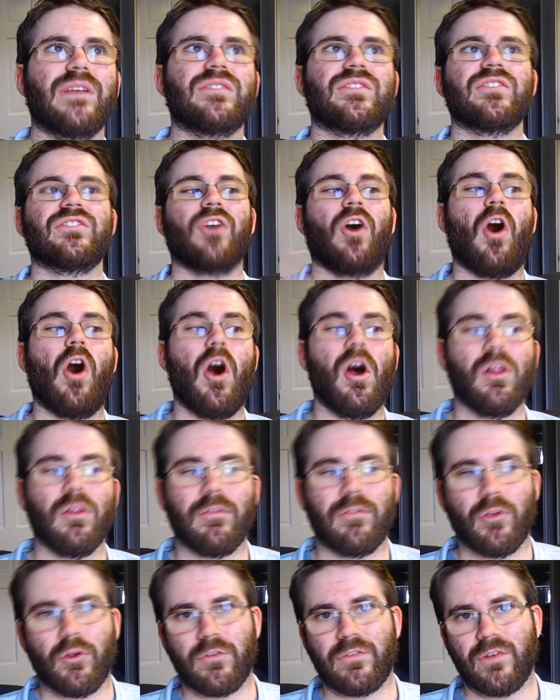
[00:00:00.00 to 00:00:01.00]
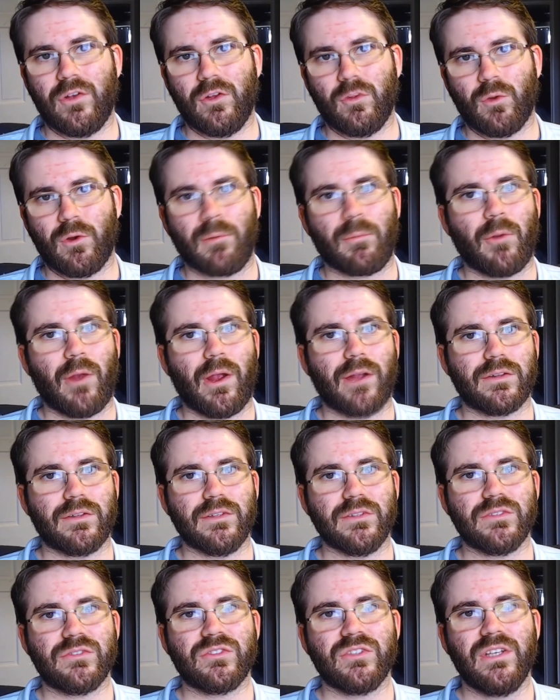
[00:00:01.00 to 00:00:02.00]
all of their fieldwork
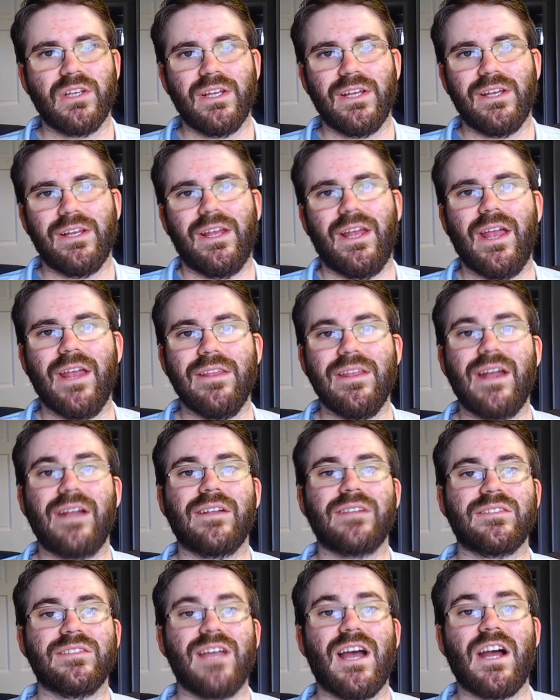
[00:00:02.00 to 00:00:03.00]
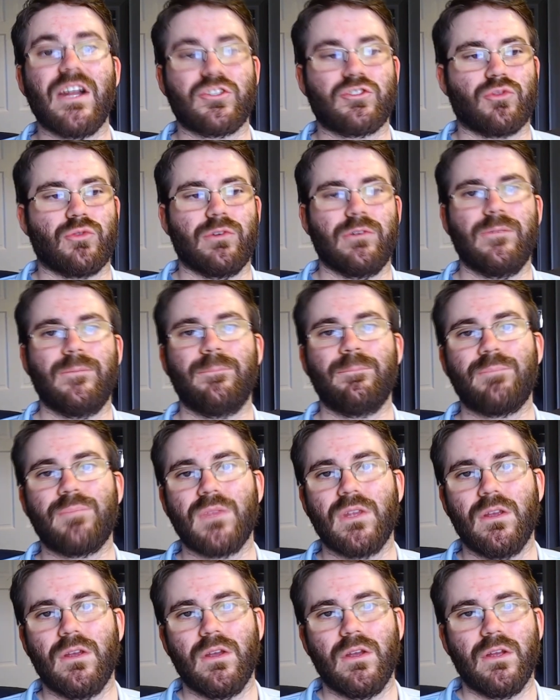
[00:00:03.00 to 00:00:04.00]
practice. And that is not true.
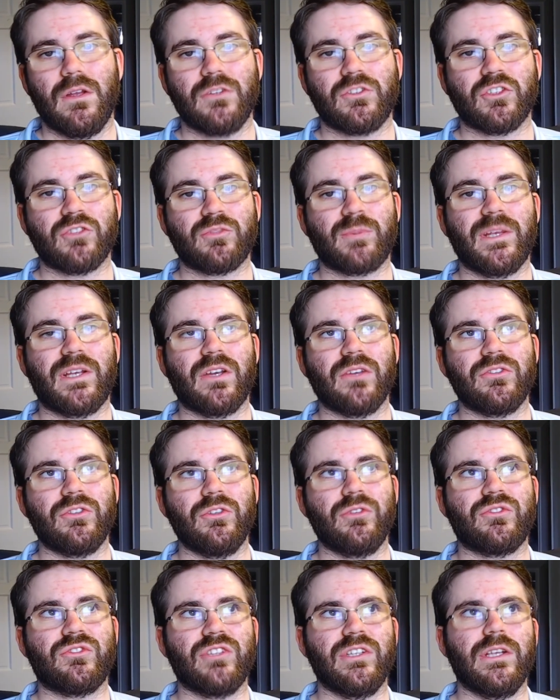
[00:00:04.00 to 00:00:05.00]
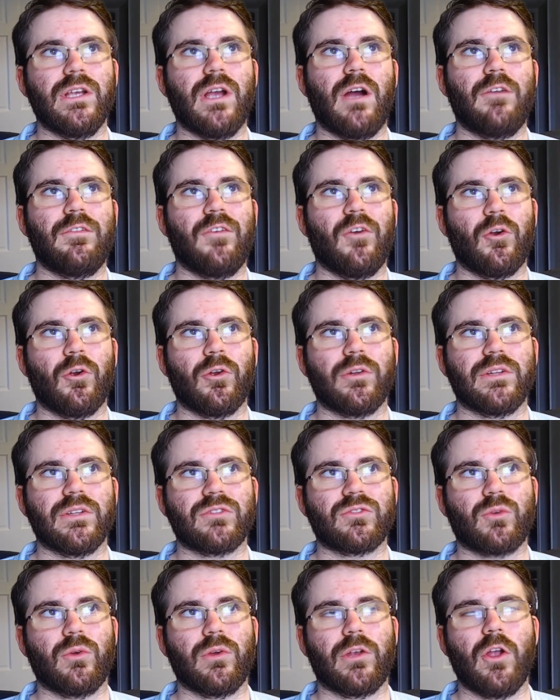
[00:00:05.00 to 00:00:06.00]
Just because you see how far a disc
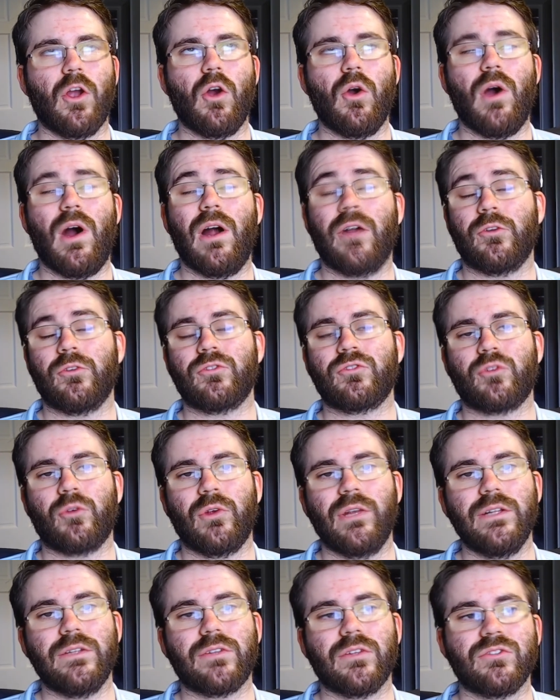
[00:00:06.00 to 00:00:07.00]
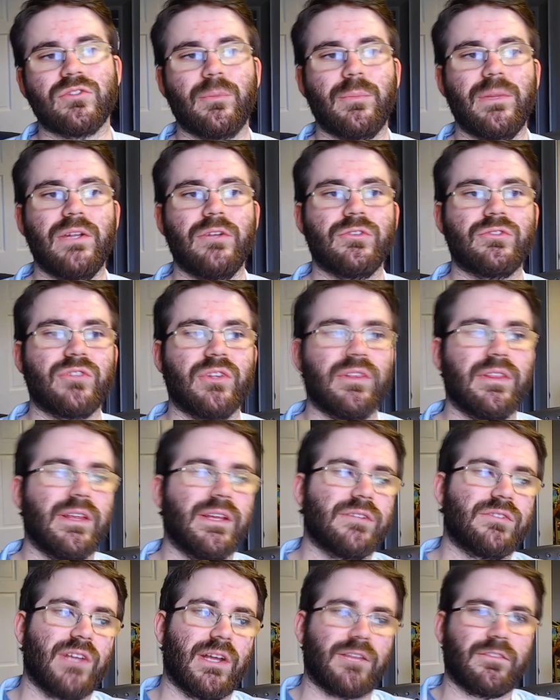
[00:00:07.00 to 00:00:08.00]
would go on your screen doesn't mean you see the
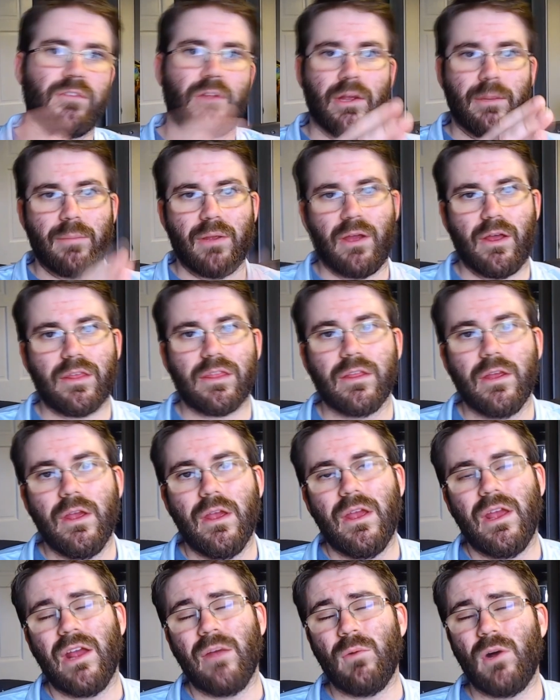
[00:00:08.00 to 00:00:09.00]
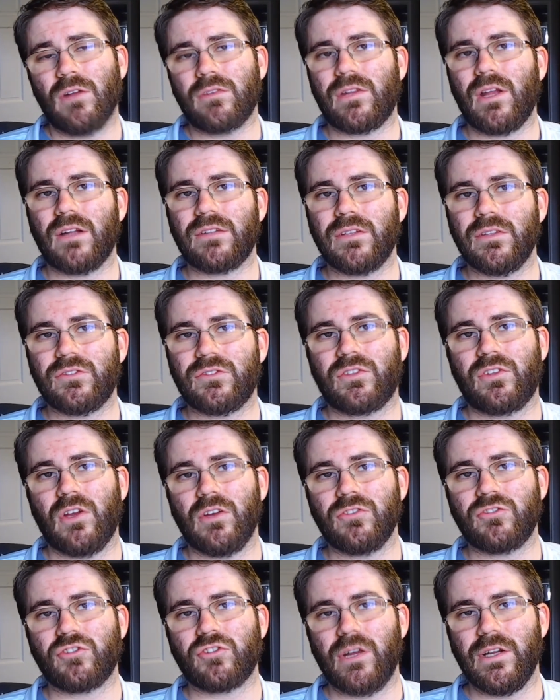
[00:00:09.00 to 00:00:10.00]
exact flight path. And while Techdisc does
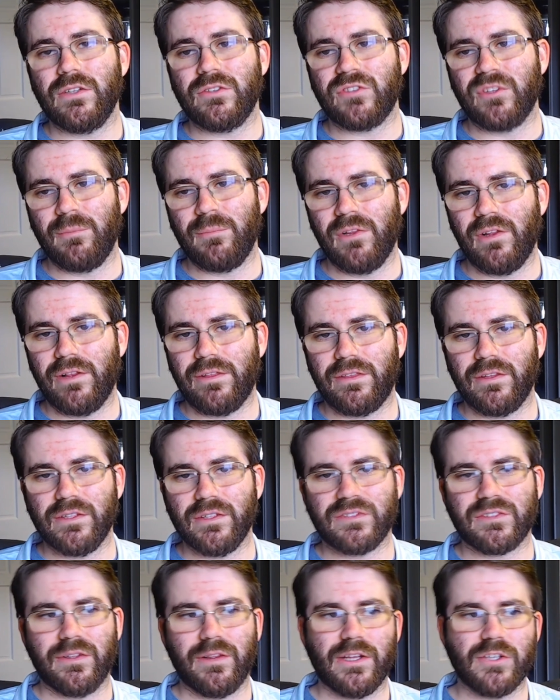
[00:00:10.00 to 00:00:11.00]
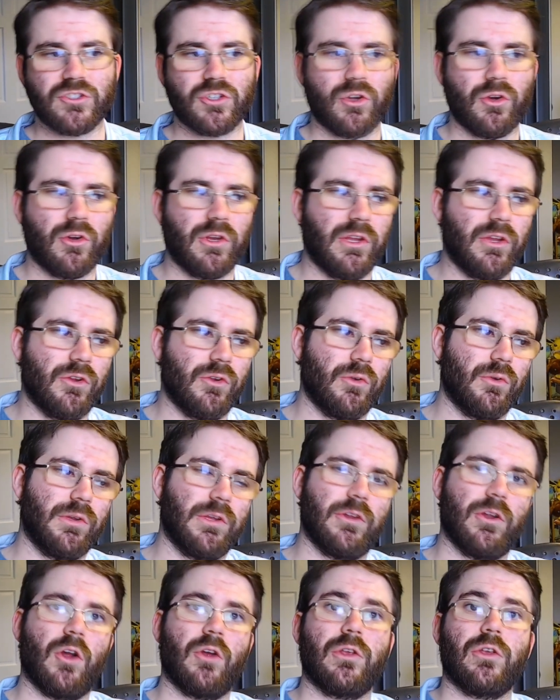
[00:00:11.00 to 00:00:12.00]
try and simulate this, and they show you,
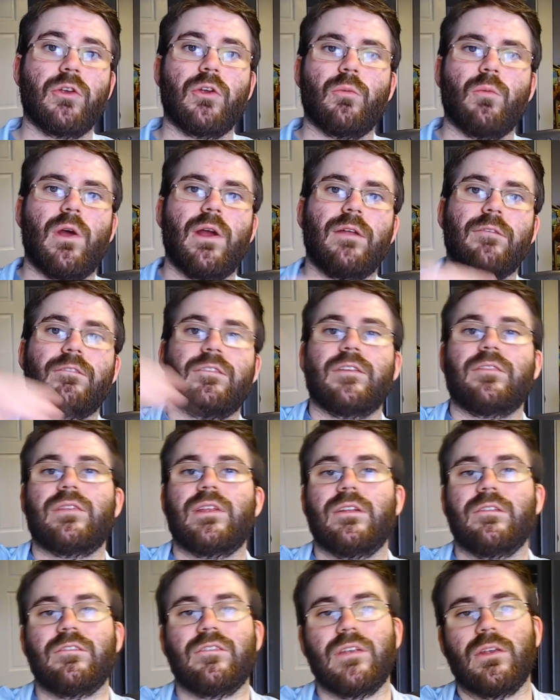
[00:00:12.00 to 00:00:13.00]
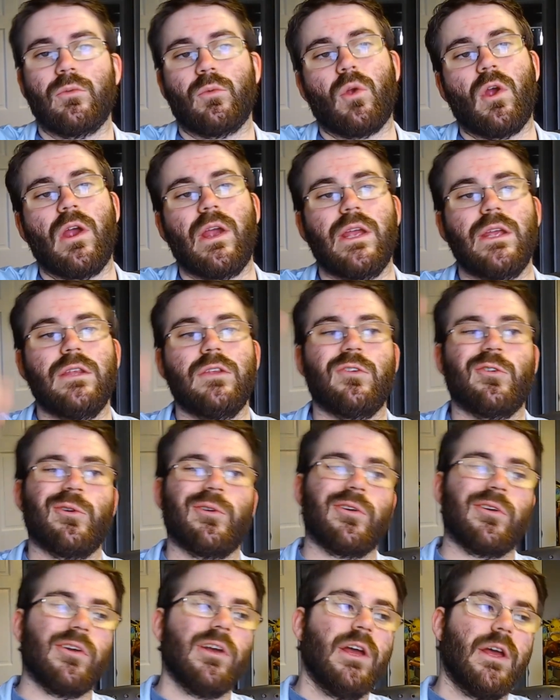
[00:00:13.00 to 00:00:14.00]
you went 15 feet right, you
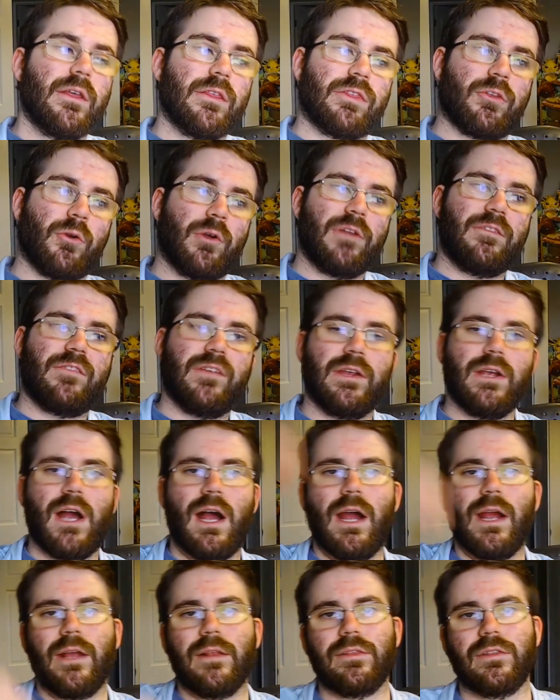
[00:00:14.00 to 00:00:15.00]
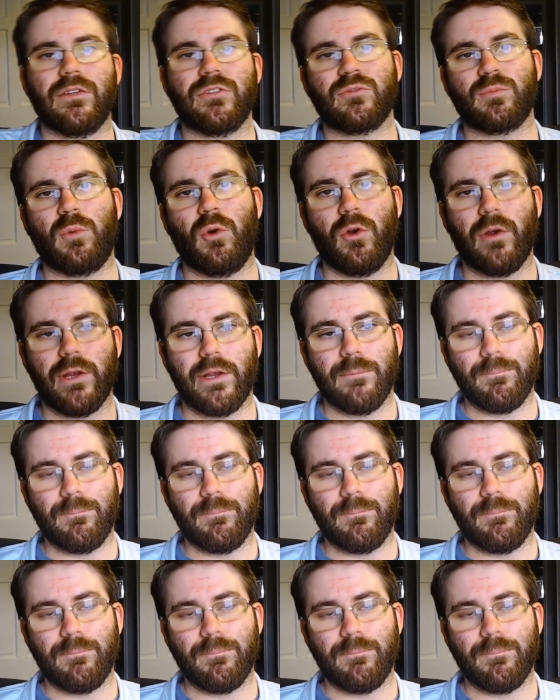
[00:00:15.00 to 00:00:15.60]
were 30 feet high at this point,